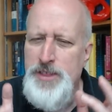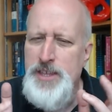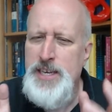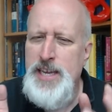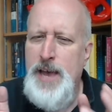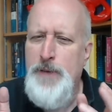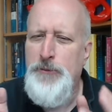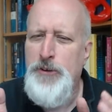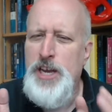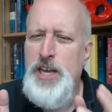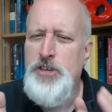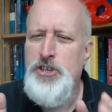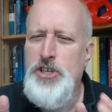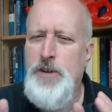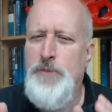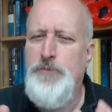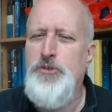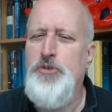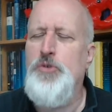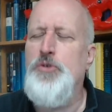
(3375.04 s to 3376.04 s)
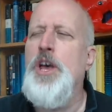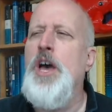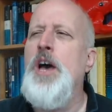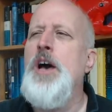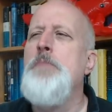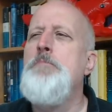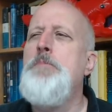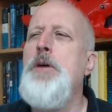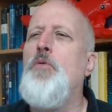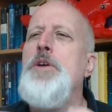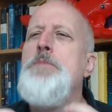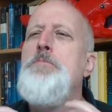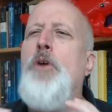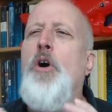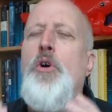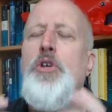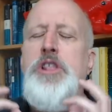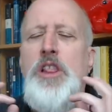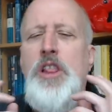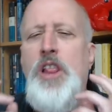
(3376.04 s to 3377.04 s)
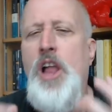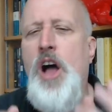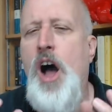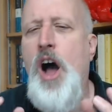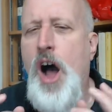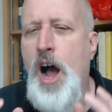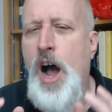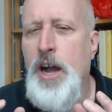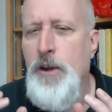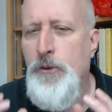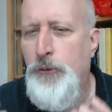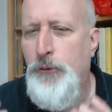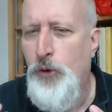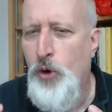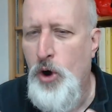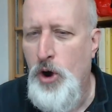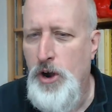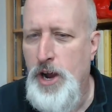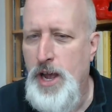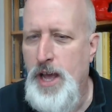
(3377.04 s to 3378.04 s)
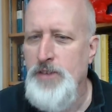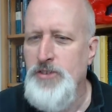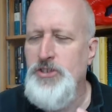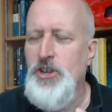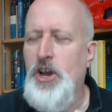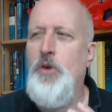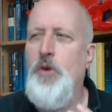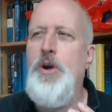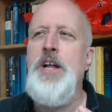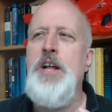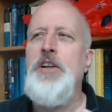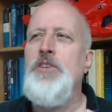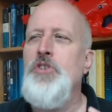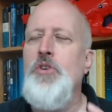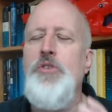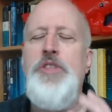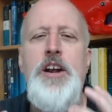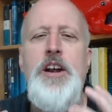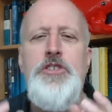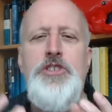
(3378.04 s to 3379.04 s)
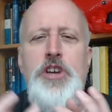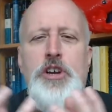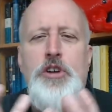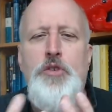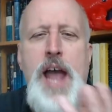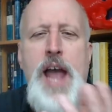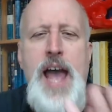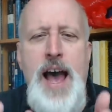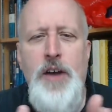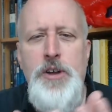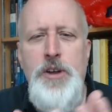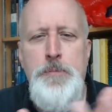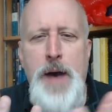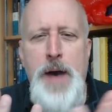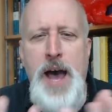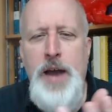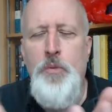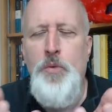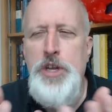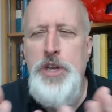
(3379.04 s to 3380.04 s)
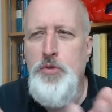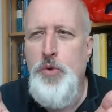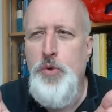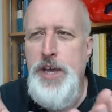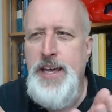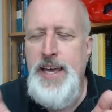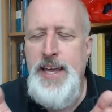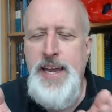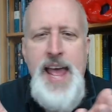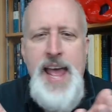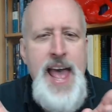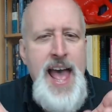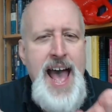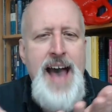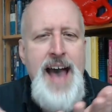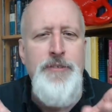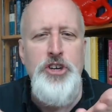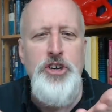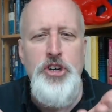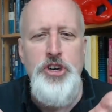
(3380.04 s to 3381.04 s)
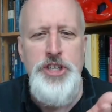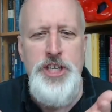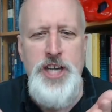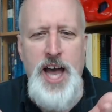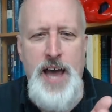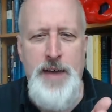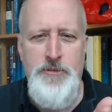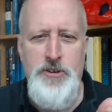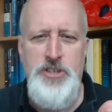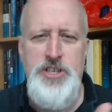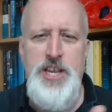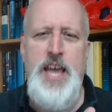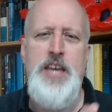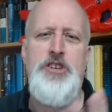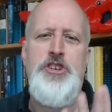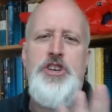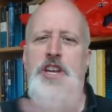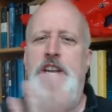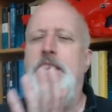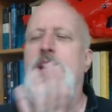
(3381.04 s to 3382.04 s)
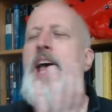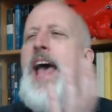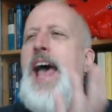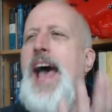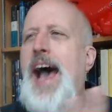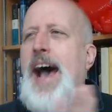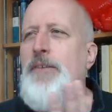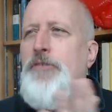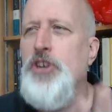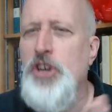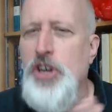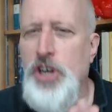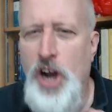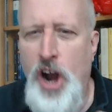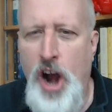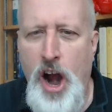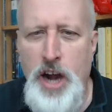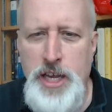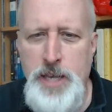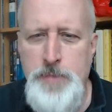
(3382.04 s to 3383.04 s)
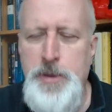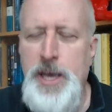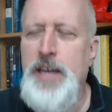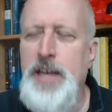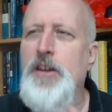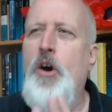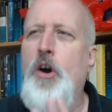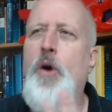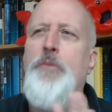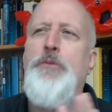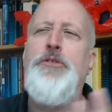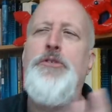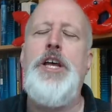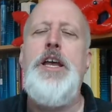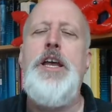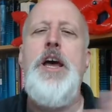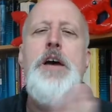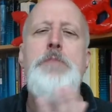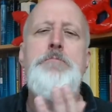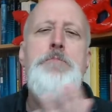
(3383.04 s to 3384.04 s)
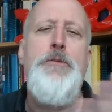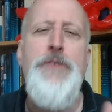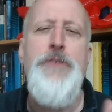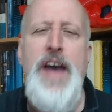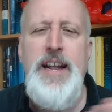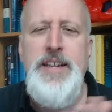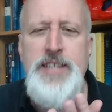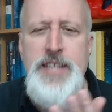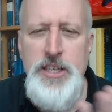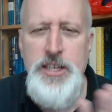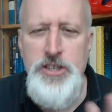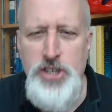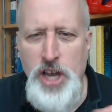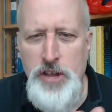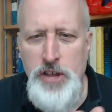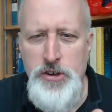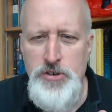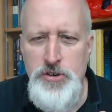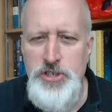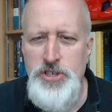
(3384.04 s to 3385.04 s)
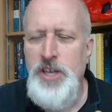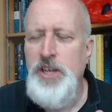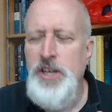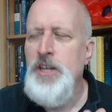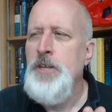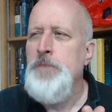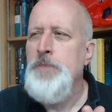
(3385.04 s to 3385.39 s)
definition of truth, but we both long for it. So there's a ground upon which we can have a good conversation and have a good argument, and hopefully perfect each other's